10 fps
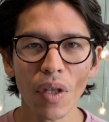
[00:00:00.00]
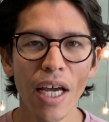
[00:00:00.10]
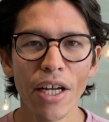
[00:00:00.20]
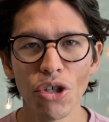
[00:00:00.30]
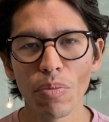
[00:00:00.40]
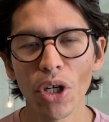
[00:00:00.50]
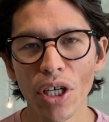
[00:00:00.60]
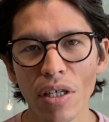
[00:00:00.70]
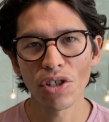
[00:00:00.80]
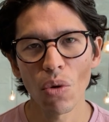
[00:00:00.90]
a new
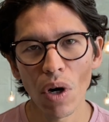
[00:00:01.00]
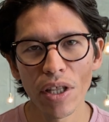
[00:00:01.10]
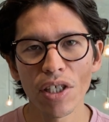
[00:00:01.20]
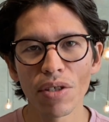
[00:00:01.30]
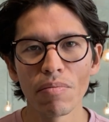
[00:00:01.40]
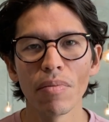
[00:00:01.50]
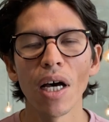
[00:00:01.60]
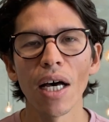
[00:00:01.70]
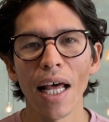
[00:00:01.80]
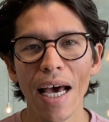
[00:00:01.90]
booking. So what this
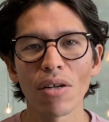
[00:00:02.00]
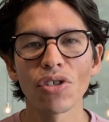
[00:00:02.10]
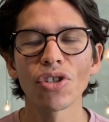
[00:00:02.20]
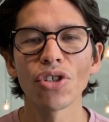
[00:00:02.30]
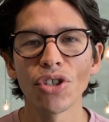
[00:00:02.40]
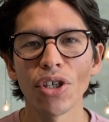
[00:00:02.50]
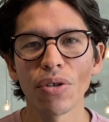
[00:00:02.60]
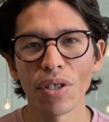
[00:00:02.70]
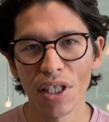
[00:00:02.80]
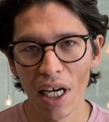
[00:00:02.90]
uh, allows us to do
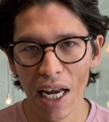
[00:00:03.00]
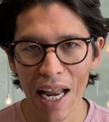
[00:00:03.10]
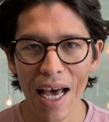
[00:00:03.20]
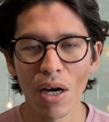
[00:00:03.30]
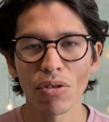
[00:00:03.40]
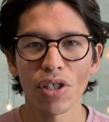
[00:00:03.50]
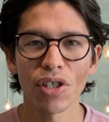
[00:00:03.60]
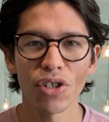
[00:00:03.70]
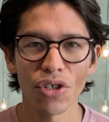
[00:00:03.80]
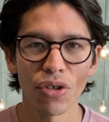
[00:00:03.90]
is it allows
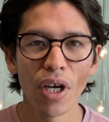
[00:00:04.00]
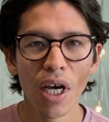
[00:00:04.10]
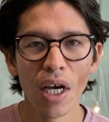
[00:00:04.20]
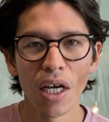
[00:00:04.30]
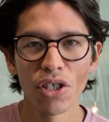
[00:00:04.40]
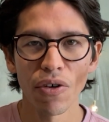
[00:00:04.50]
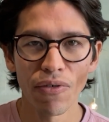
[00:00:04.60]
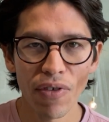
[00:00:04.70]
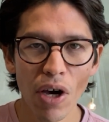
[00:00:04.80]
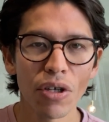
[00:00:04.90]
us to to
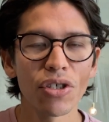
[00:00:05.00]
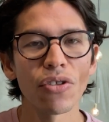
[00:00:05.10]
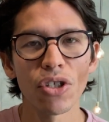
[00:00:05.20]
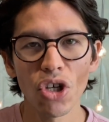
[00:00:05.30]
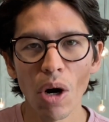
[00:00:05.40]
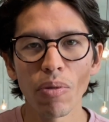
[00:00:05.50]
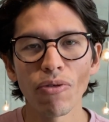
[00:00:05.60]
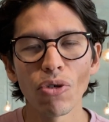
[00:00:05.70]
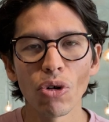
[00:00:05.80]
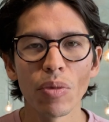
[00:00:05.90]
focus on the top
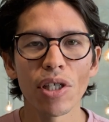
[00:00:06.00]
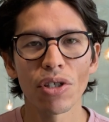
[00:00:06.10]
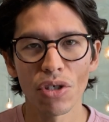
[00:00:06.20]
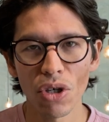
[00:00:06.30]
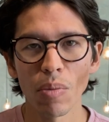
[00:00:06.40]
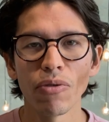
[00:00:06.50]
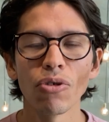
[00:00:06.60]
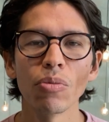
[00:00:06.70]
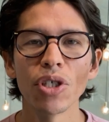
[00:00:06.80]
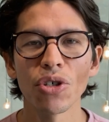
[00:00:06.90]
performers, the top
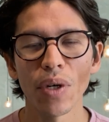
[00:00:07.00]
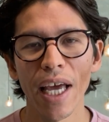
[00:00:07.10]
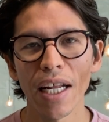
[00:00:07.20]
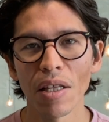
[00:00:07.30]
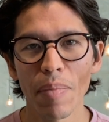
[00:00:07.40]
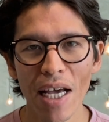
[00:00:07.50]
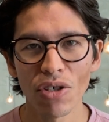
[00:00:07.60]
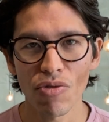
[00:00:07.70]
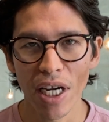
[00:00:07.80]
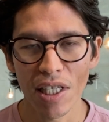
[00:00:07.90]
performers who are getting the
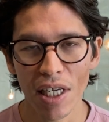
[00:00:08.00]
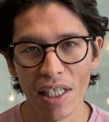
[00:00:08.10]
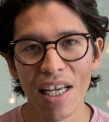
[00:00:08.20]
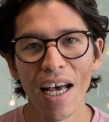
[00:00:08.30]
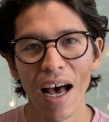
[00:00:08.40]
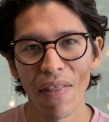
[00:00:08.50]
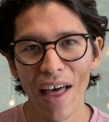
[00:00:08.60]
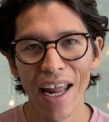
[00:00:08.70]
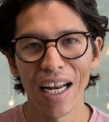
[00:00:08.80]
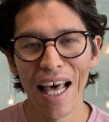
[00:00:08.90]
best ratings, and
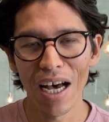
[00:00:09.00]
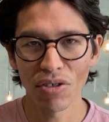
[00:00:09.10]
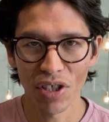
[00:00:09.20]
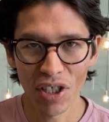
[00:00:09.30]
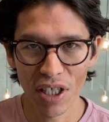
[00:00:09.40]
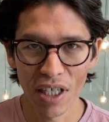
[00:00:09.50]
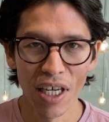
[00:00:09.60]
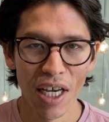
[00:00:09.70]
that allows us to